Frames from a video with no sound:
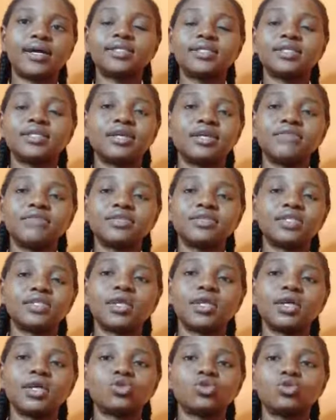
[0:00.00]
get a graphics
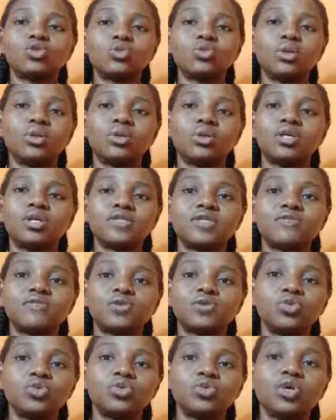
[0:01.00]
designer to do all that
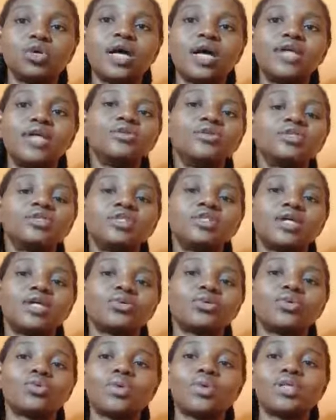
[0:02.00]
for you and use it
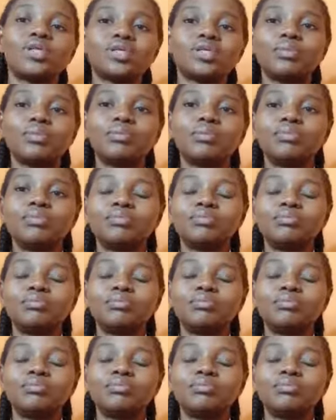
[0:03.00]
as your WhatsApp